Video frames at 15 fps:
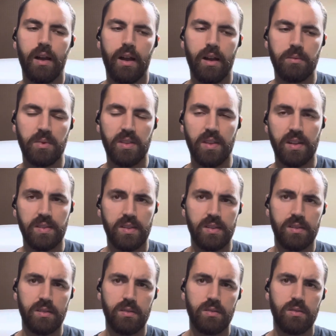um, and that's
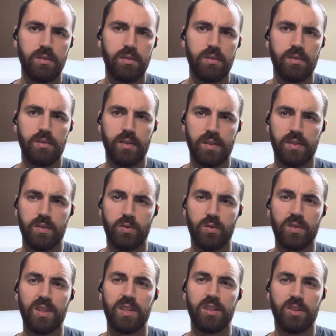a that's a
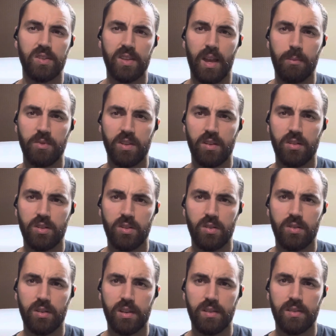strategic sabotage
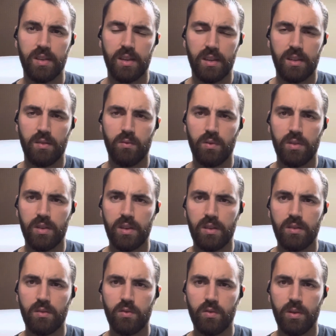target that can really
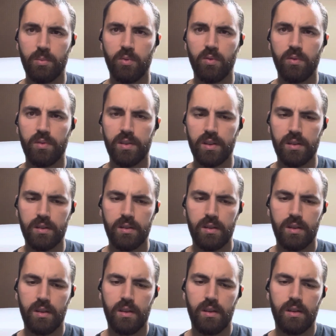cripple
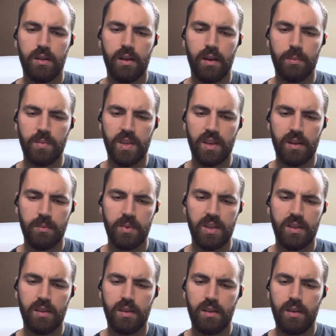the um, the
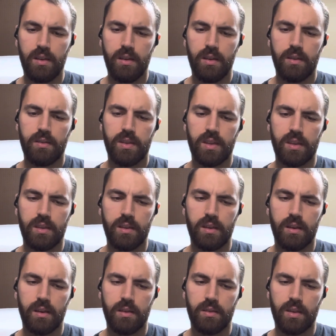enemy. The
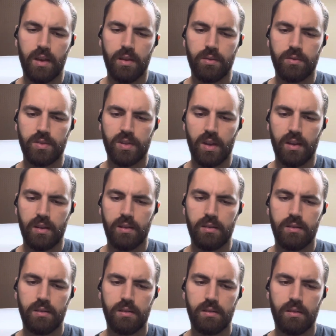uh, the other side
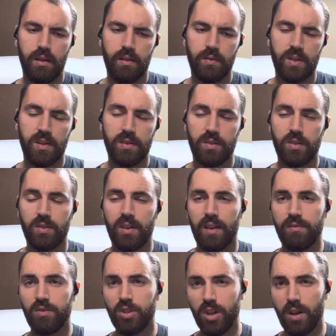of it is you'd
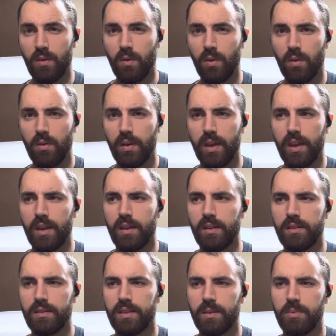have general,
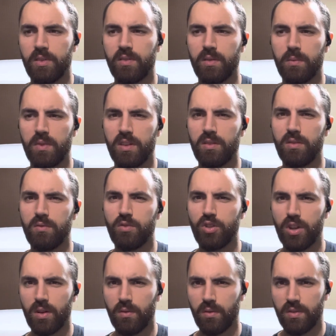and typically when you do
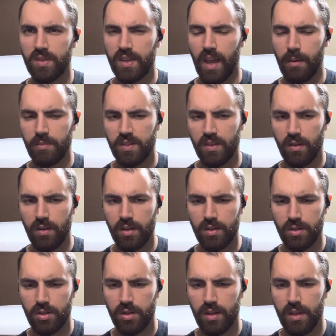general
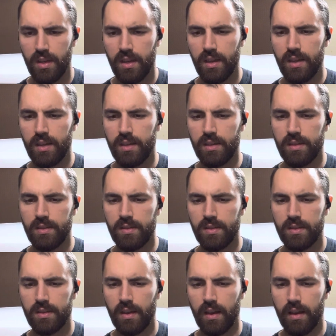sabotage,
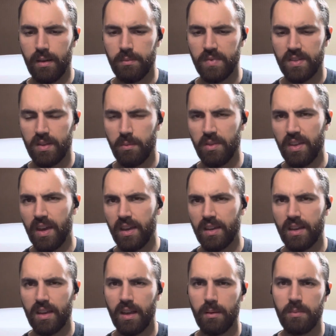is um, some of that
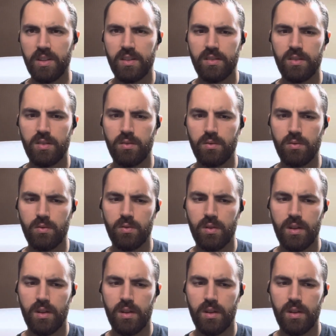can come into